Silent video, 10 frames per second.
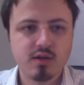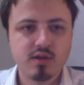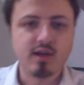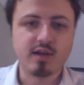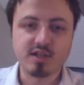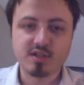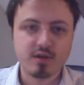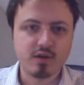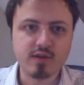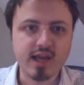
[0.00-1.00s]
And yet,
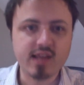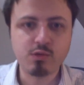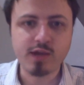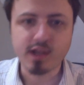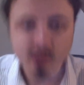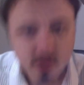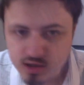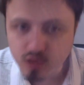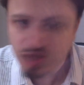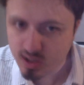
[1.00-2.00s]
no Deathwing,
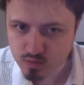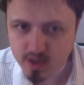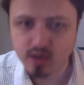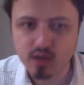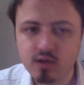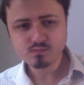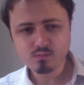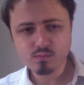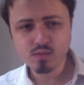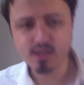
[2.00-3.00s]
no Deathwing.
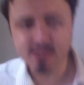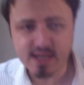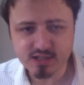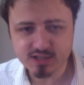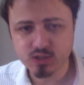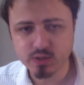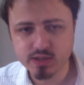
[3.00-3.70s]
Yes, as I saw it, the